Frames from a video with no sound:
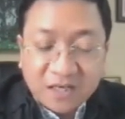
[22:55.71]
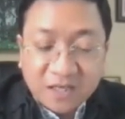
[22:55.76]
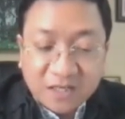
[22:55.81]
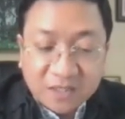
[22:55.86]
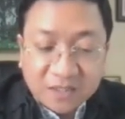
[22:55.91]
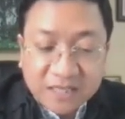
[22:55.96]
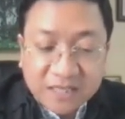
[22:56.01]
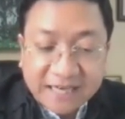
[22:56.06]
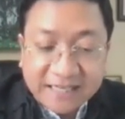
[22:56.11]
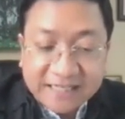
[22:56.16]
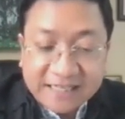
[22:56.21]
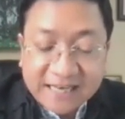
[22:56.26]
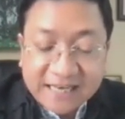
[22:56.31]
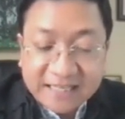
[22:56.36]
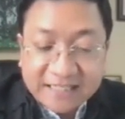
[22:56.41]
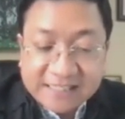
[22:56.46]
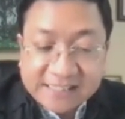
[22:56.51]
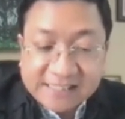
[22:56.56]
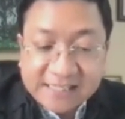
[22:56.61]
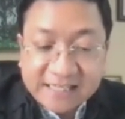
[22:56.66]

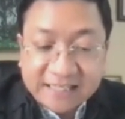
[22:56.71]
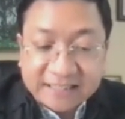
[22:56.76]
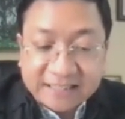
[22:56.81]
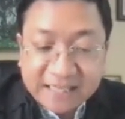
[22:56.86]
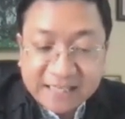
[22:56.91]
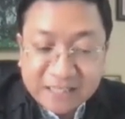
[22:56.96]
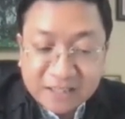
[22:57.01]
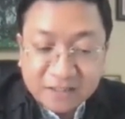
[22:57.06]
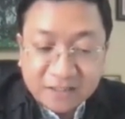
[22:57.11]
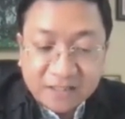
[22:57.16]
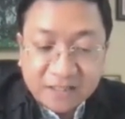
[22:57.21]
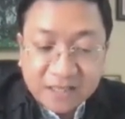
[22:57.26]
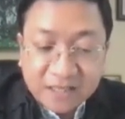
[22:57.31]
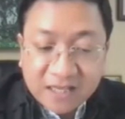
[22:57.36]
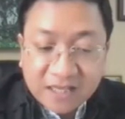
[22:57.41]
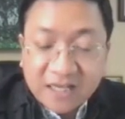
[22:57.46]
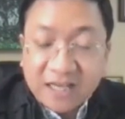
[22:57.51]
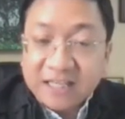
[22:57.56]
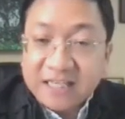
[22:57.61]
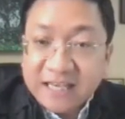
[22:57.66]
guidelines natin.
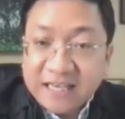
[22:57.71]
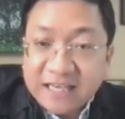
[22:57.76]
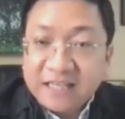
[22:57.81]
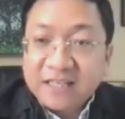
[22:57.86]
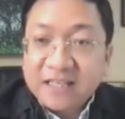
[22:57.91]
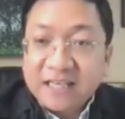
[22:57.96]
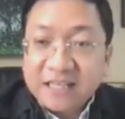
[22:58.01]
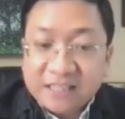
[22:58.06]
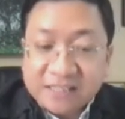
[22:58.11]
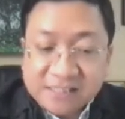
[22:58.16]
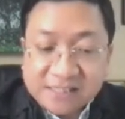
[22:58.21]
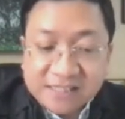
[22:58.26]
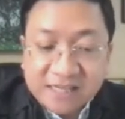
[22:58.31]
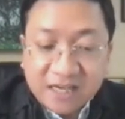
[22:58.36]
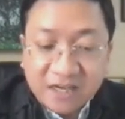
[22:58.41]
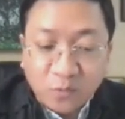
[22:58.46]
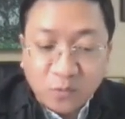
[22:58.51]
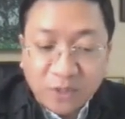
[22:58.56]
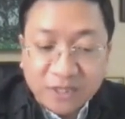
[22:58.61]
Again, it's 1,000